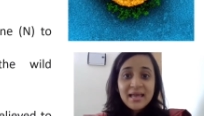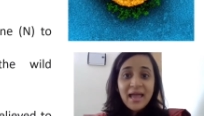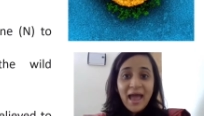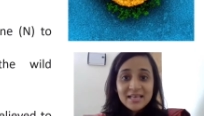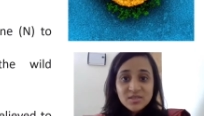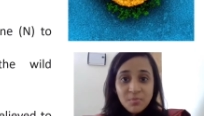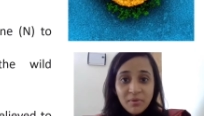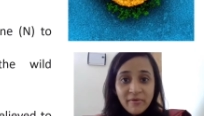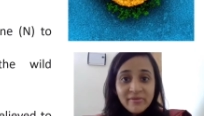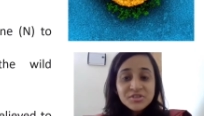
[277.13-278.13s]

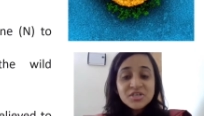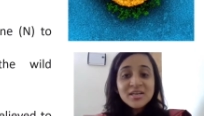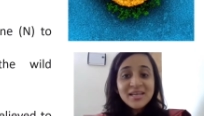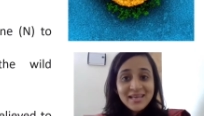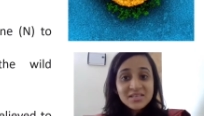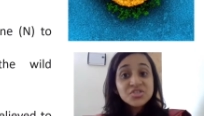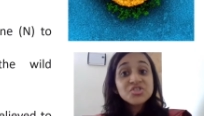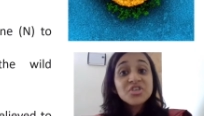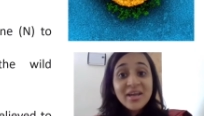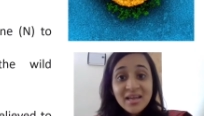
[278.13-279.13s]
asparagine is
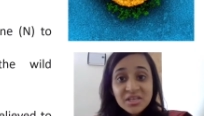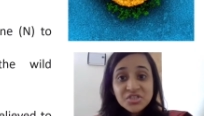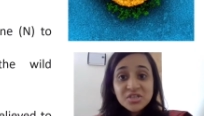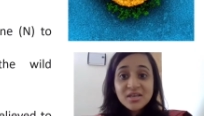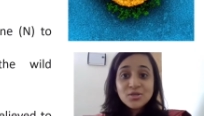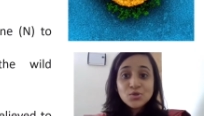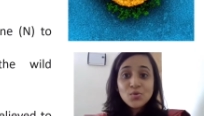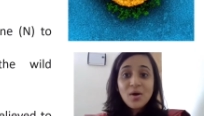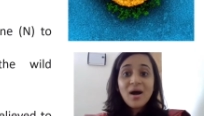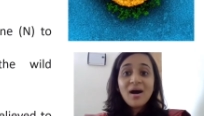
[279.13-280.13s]
changed into
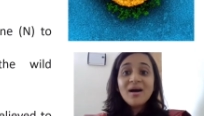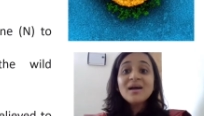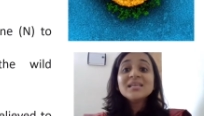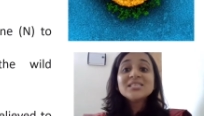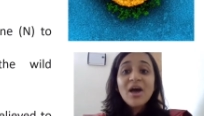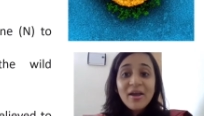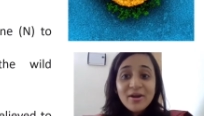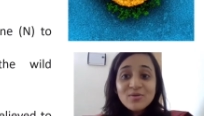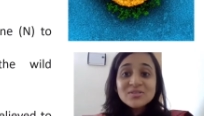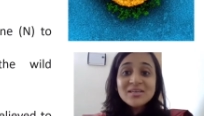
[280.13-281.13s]
a
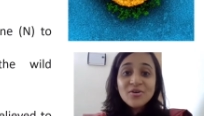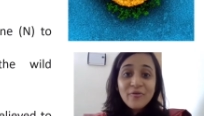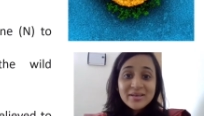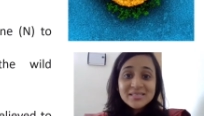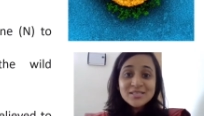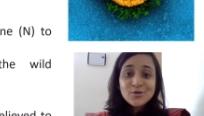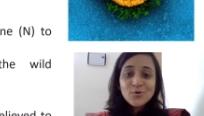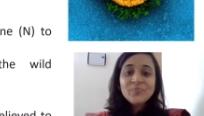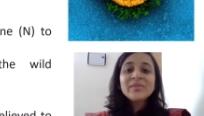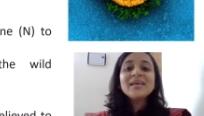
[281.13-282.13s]
tyrosine residue
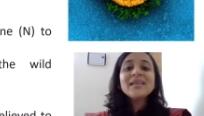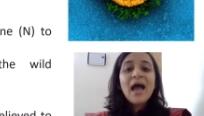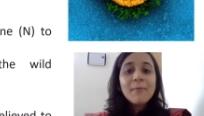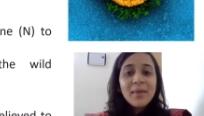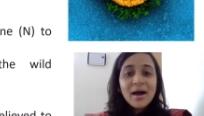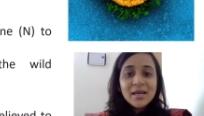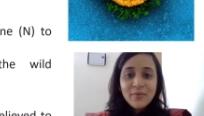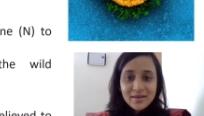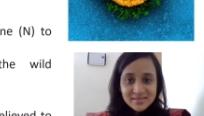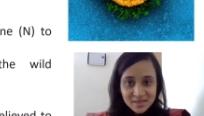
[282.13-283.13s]
in amino
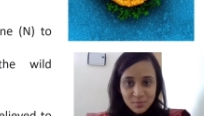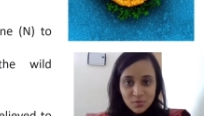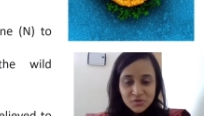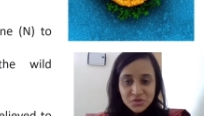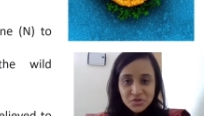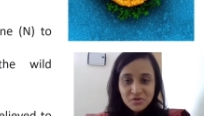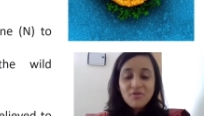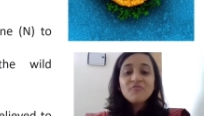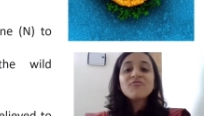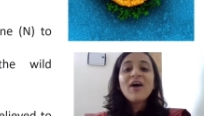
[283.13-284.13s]
acid position
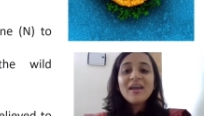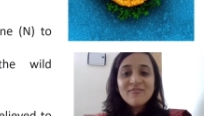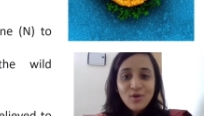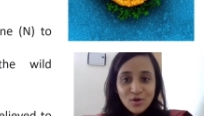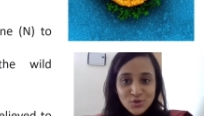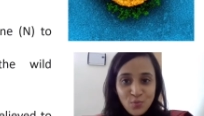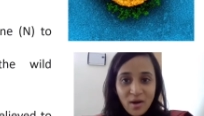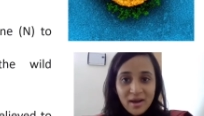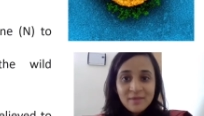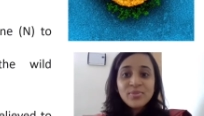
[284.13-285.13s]

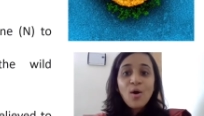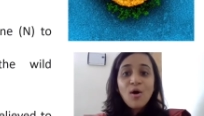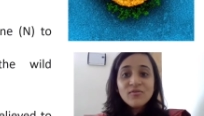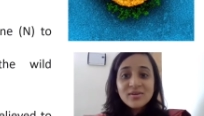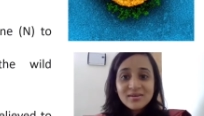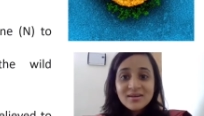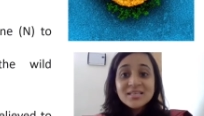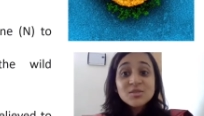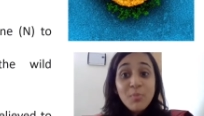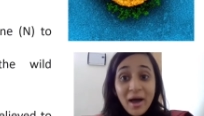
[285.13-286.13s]
501 of the
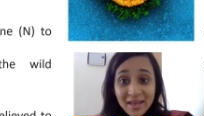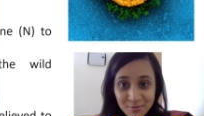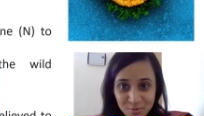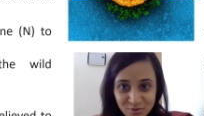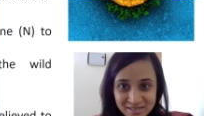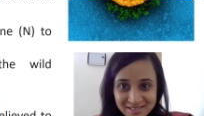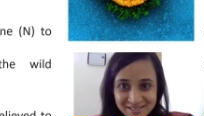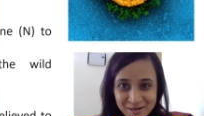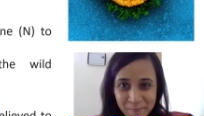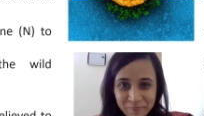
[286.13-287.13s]
spike
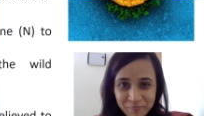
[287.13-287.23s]
protein.